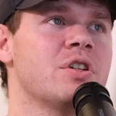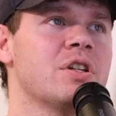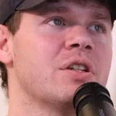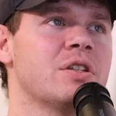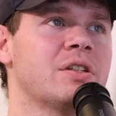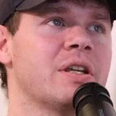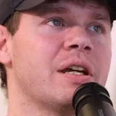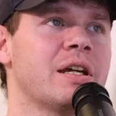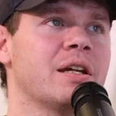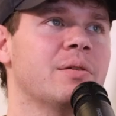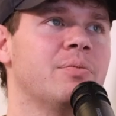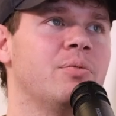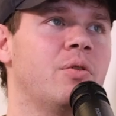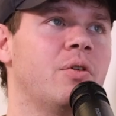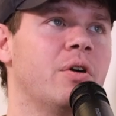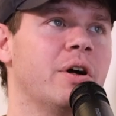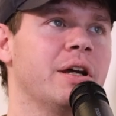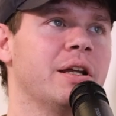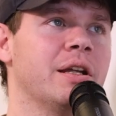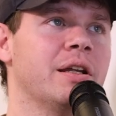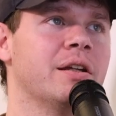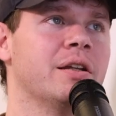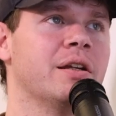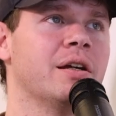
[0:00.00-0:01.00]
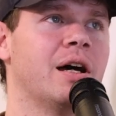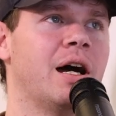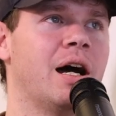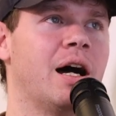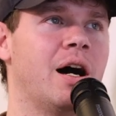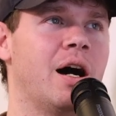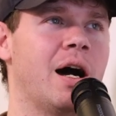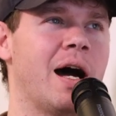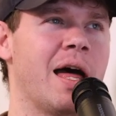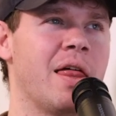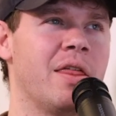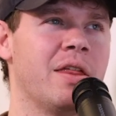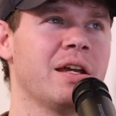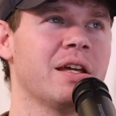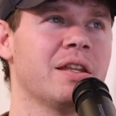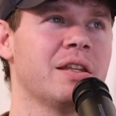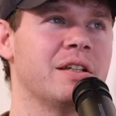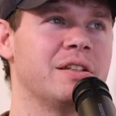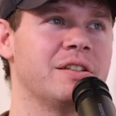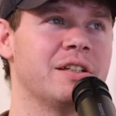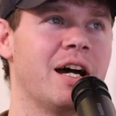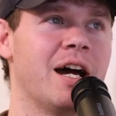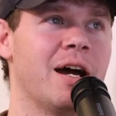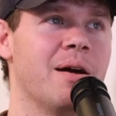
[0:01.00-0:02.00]
was just like a point. I think at
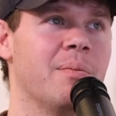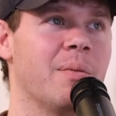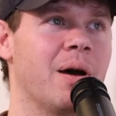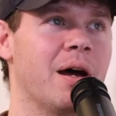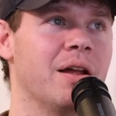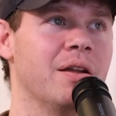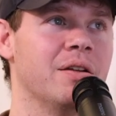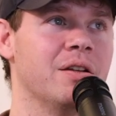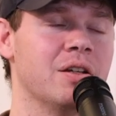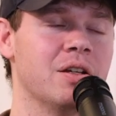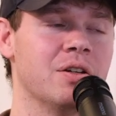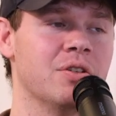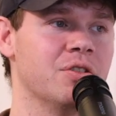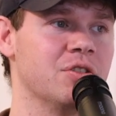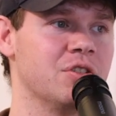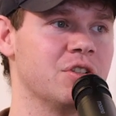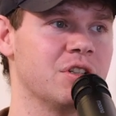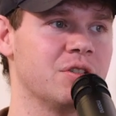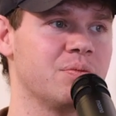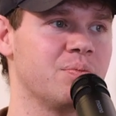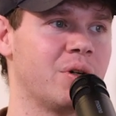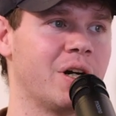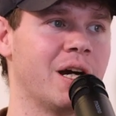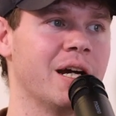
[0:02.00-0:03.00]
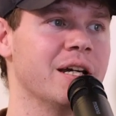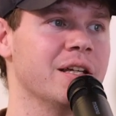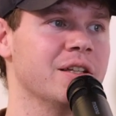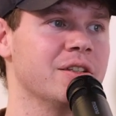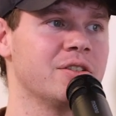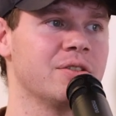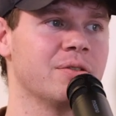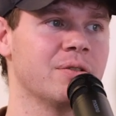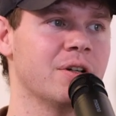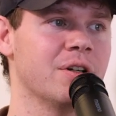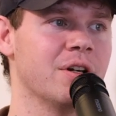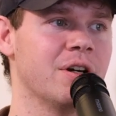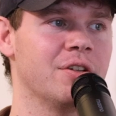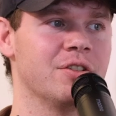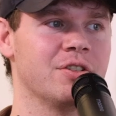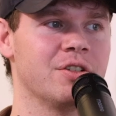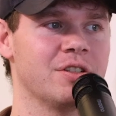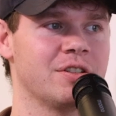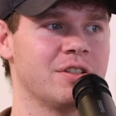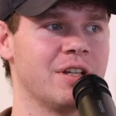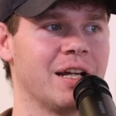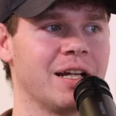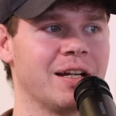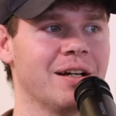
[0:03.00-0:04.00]
the time it was just price, where I was
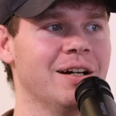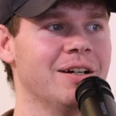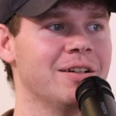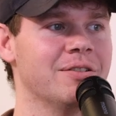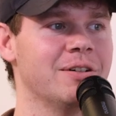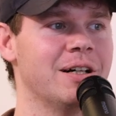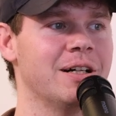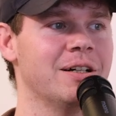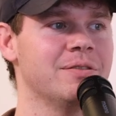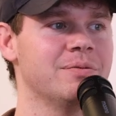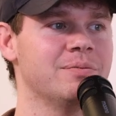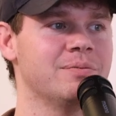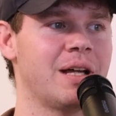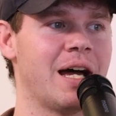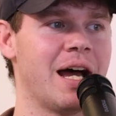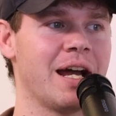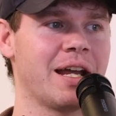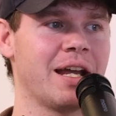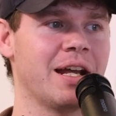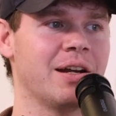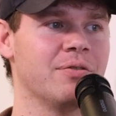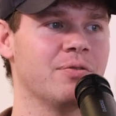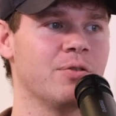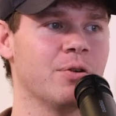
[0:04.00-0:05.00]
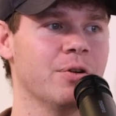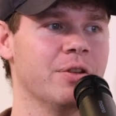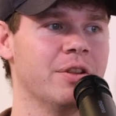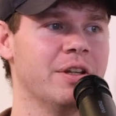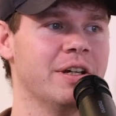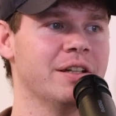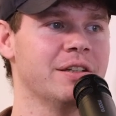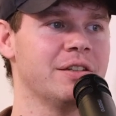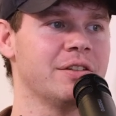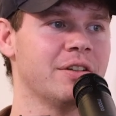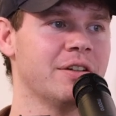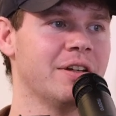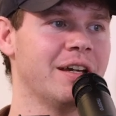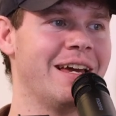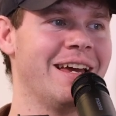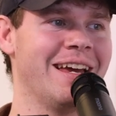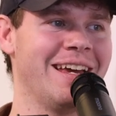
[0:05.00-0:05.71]
just like, oh well, I can't afford this,